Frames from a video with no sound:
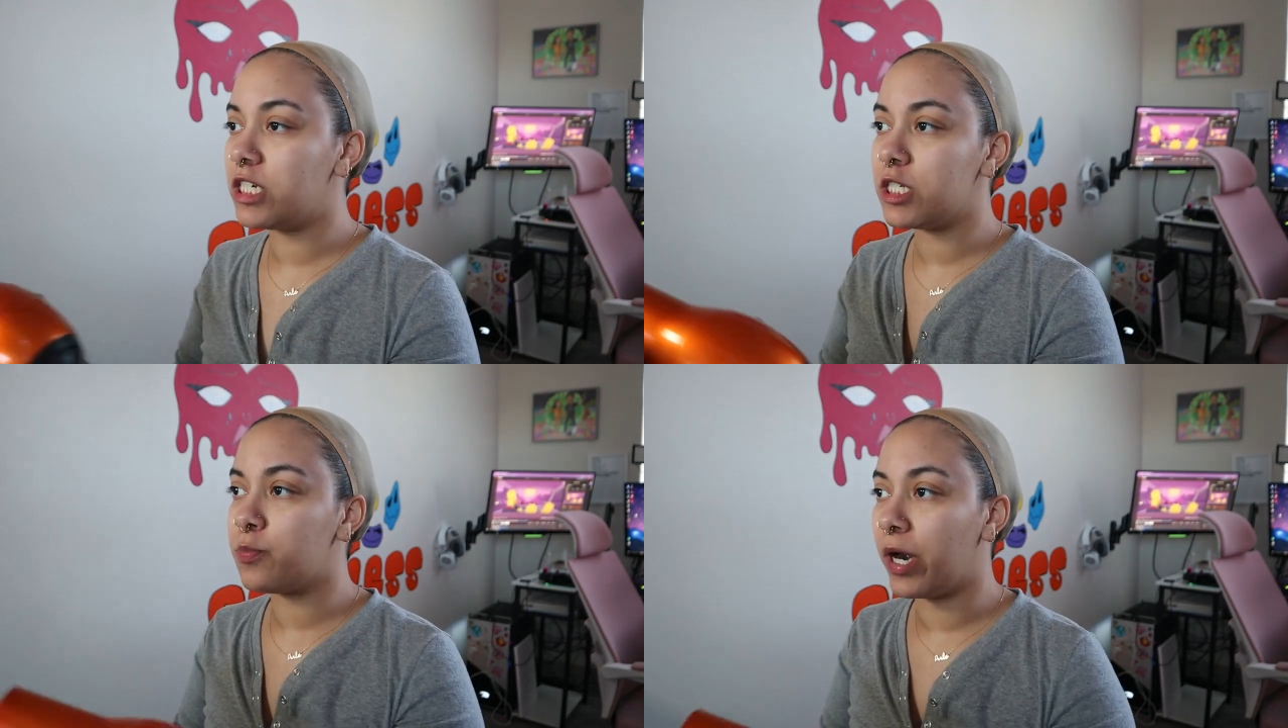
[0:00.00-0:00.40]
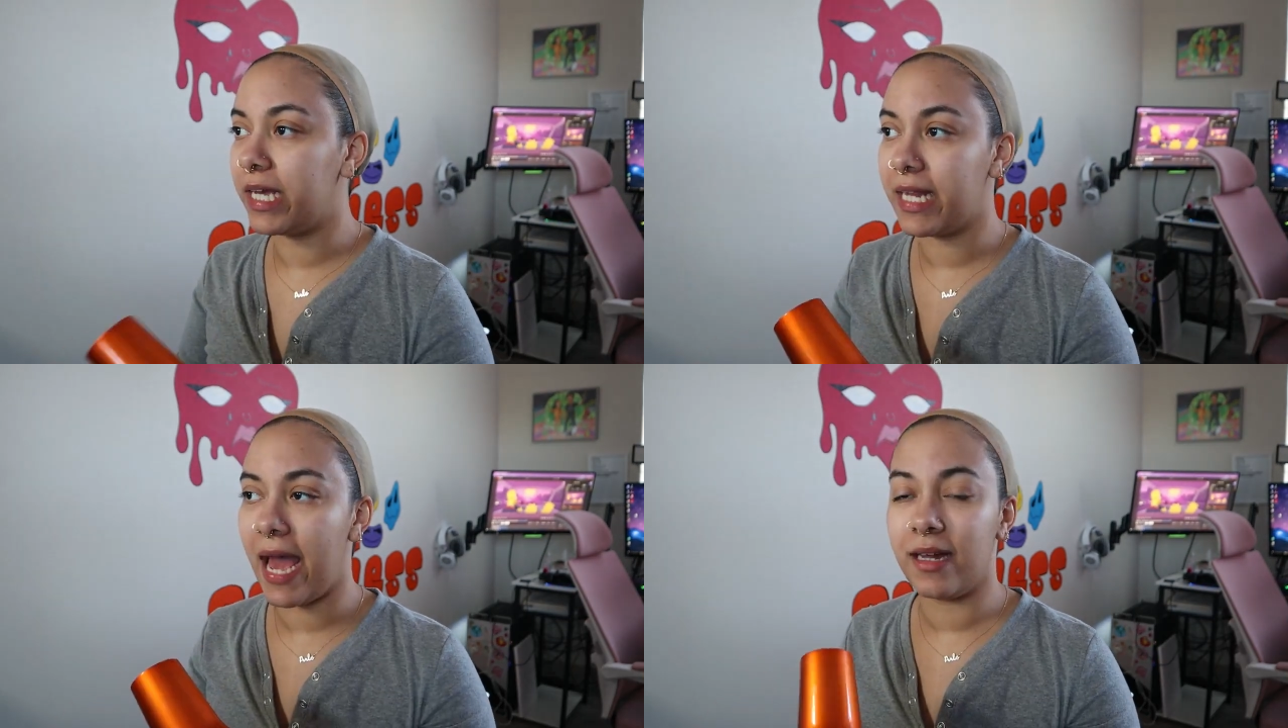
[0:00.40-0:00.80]
we're just
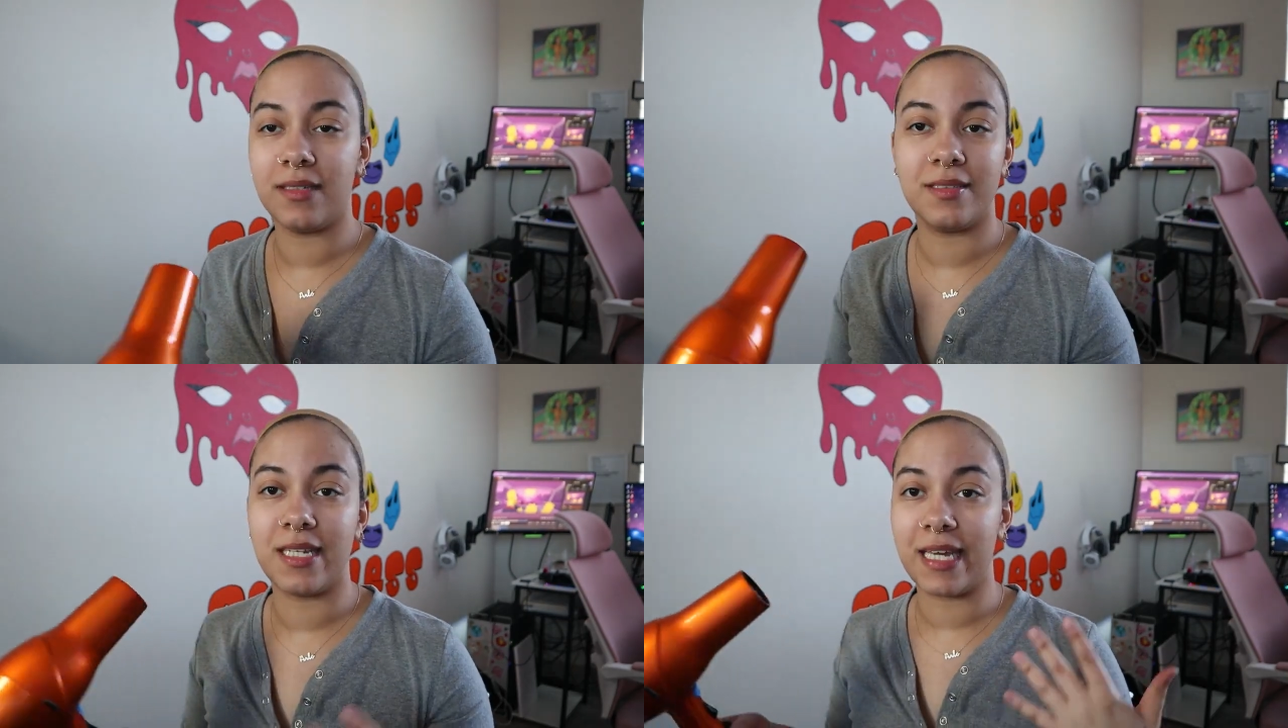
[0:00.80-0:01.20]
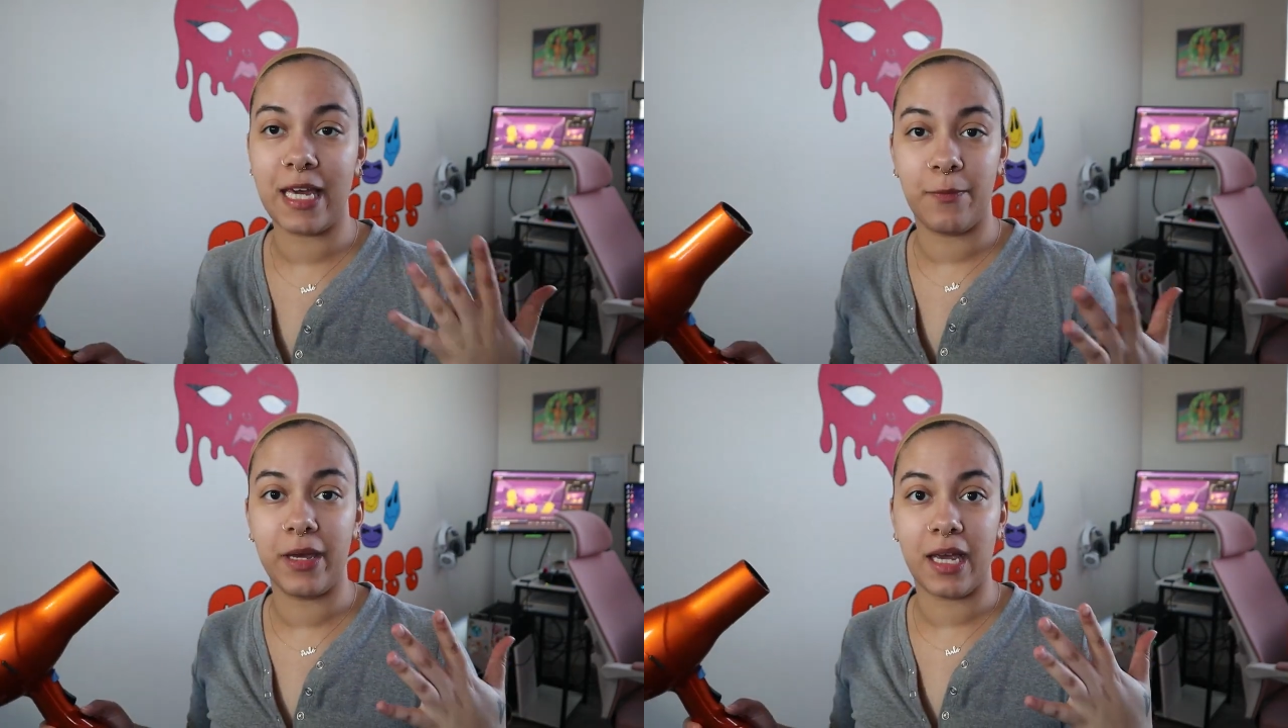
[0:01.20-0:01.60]
spraying that to
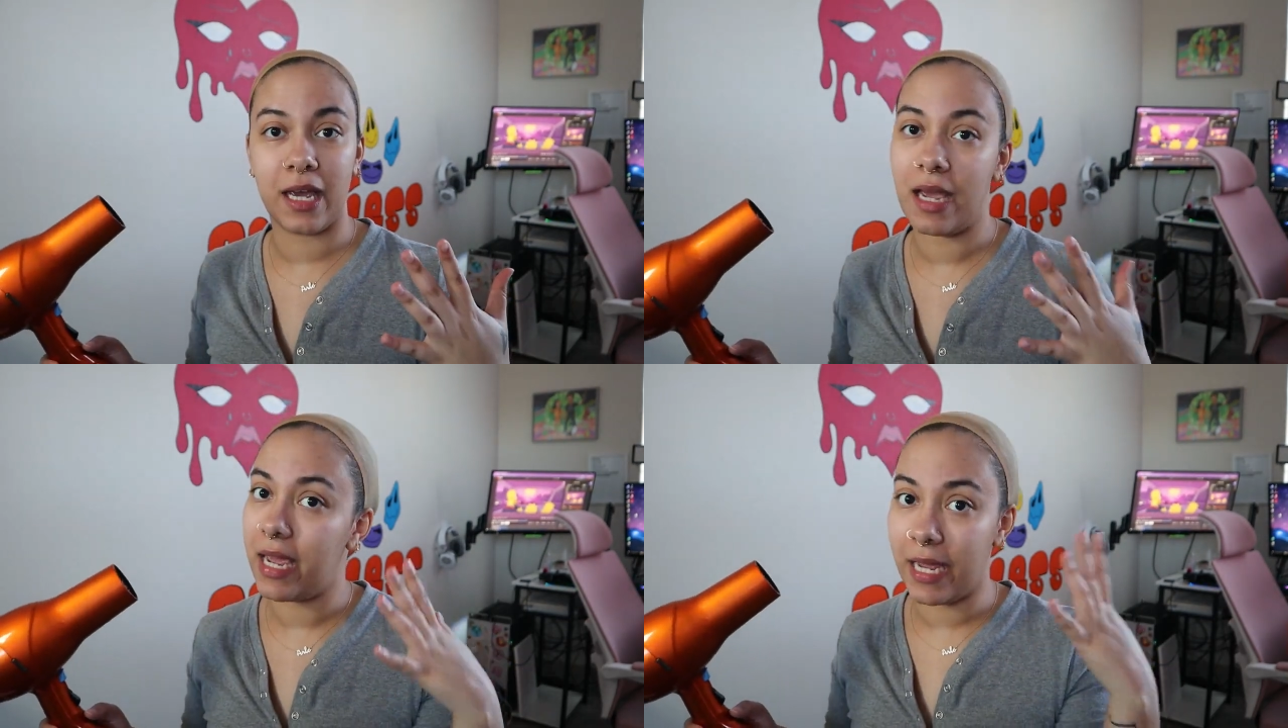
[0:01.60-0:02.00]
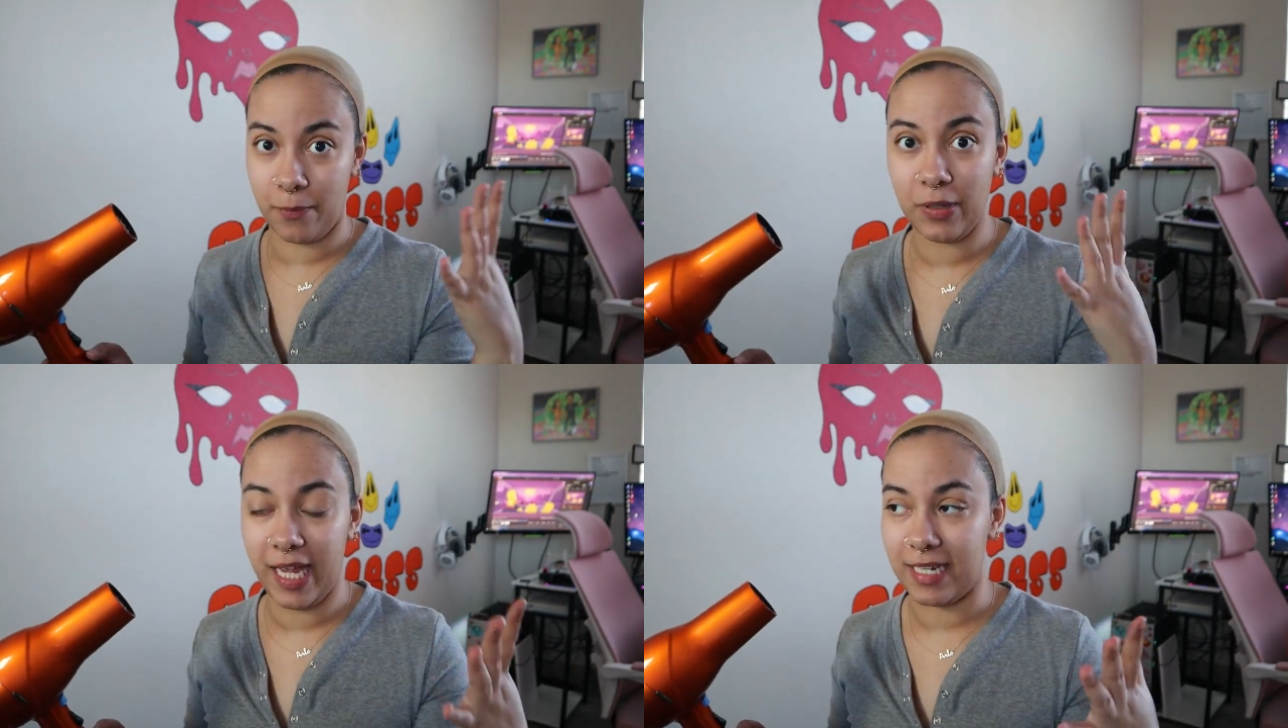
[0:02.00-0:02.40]
keep it
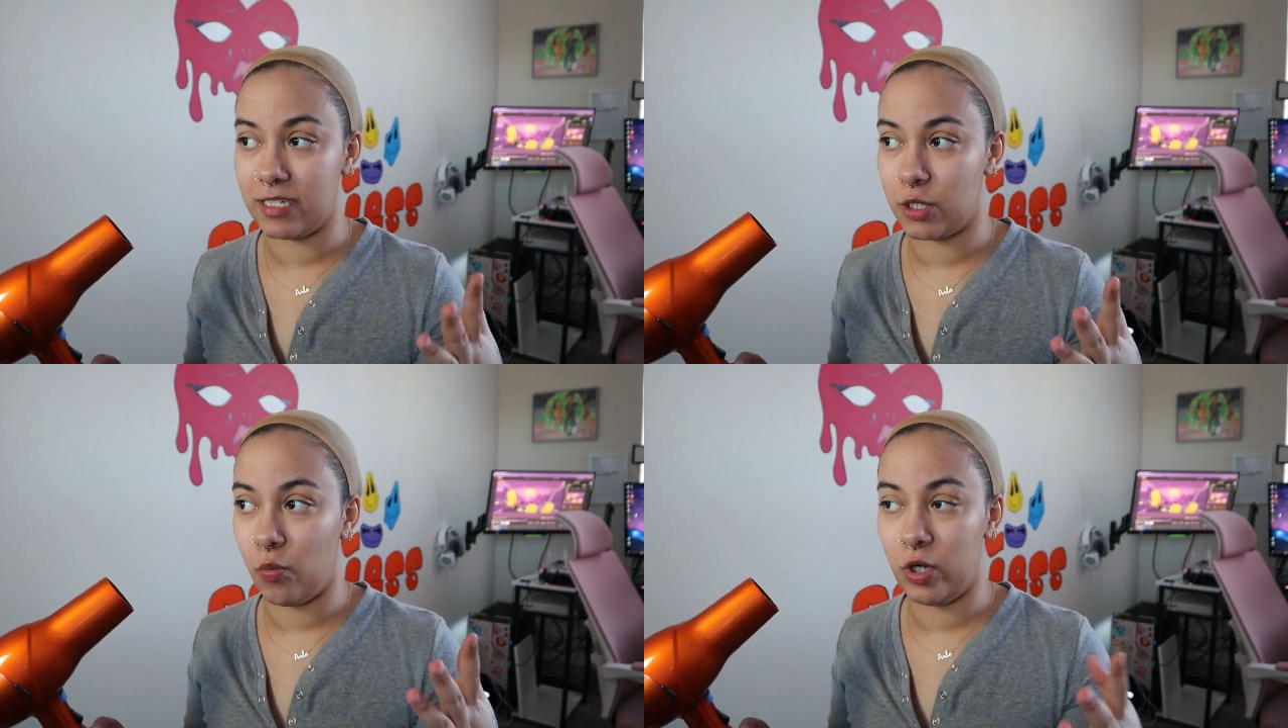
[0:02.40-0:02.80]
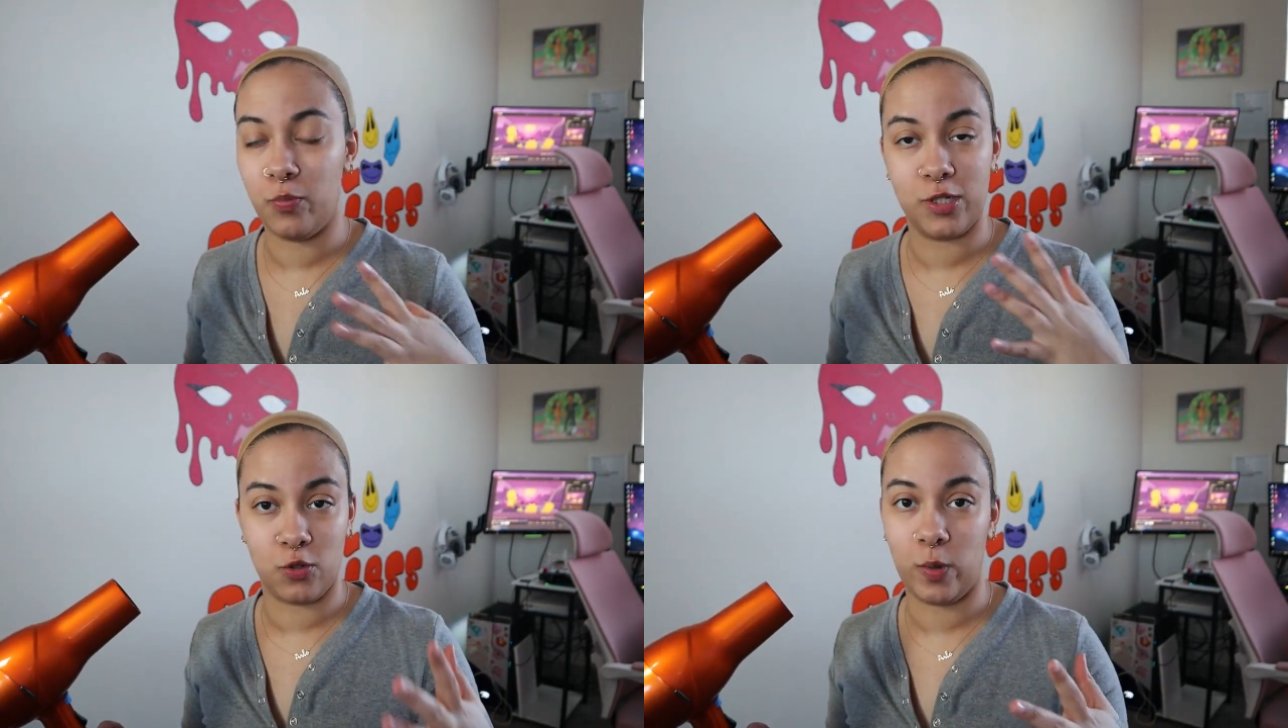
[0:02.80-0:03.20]
in place so when you
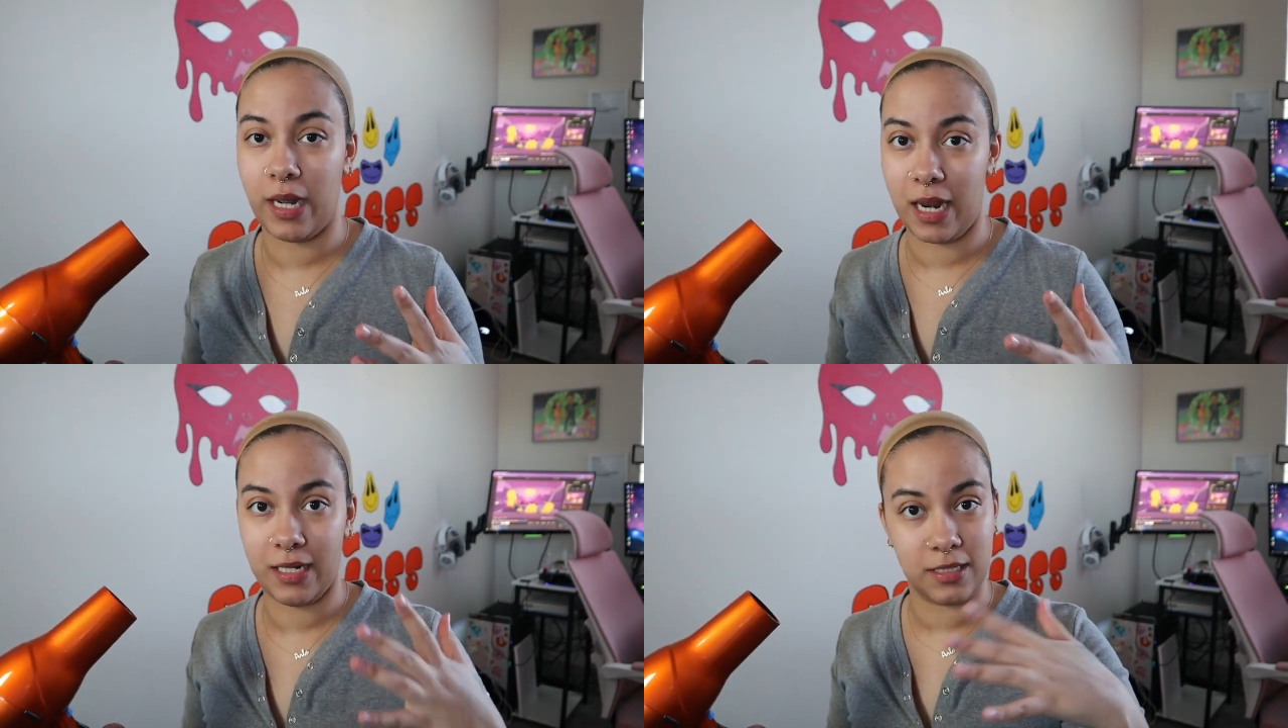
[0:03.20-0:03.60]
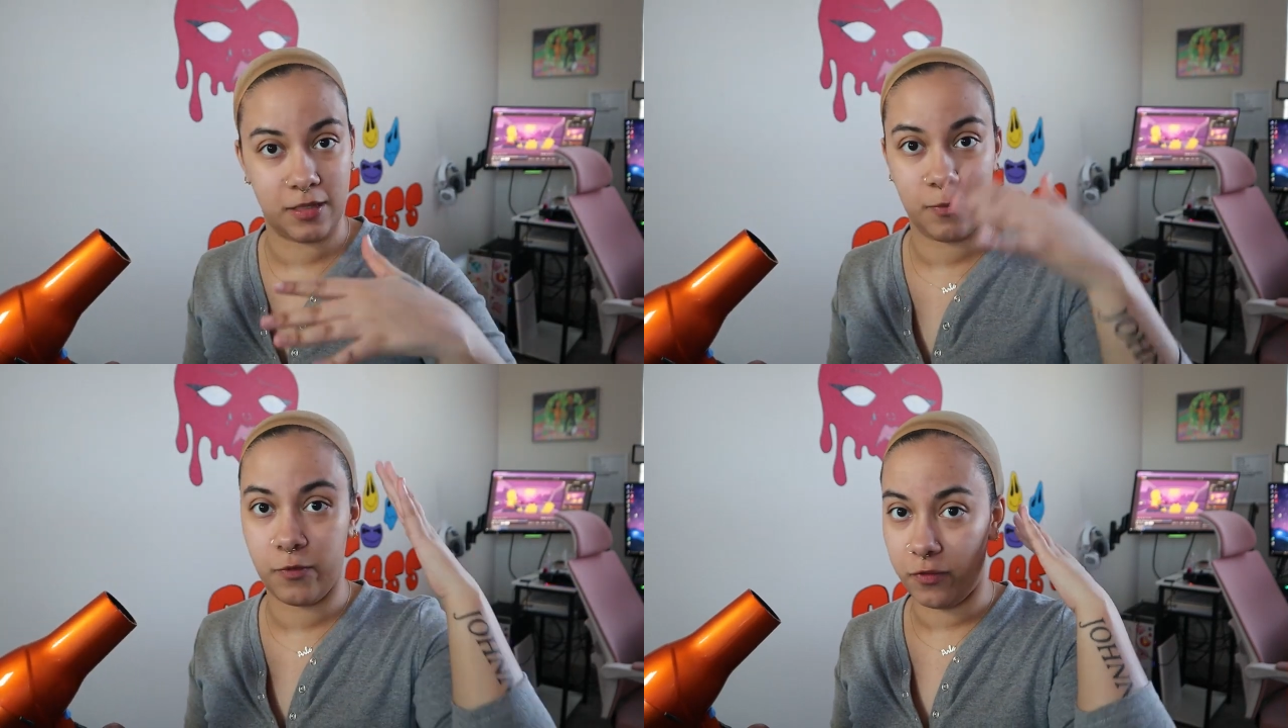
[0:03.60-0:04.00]
put your wig on it
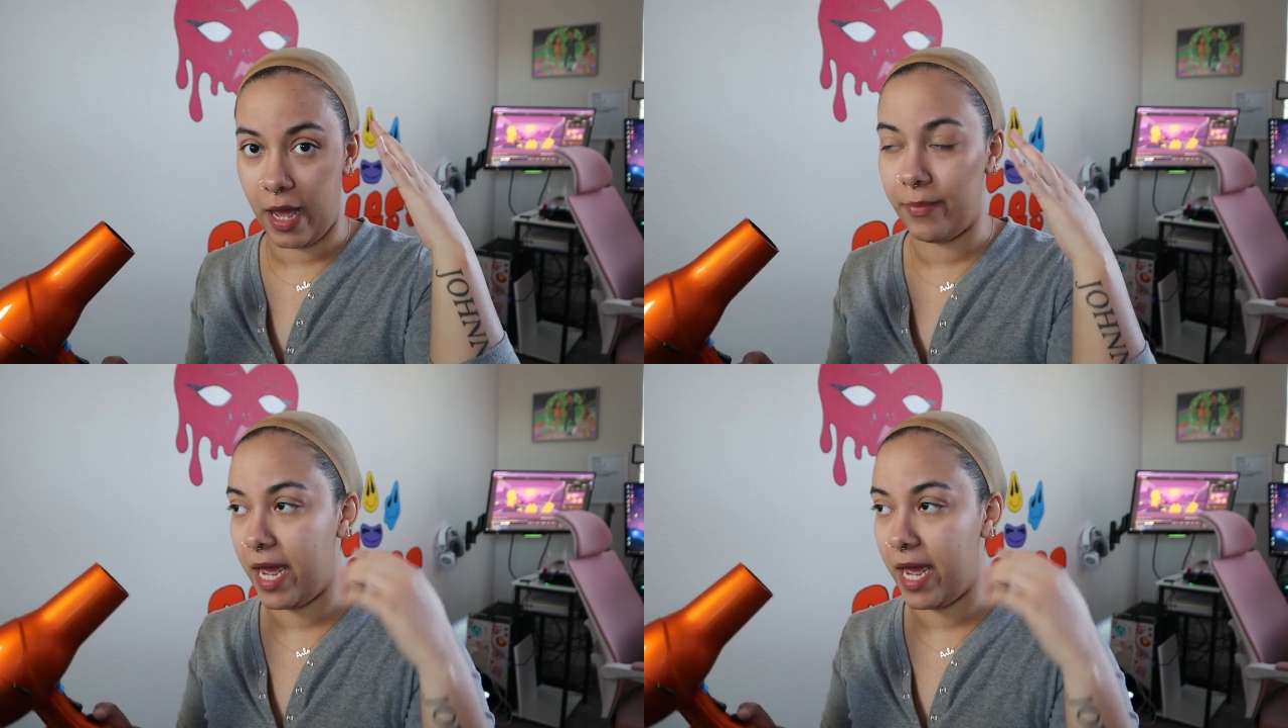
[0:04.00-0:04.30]
doesn't fly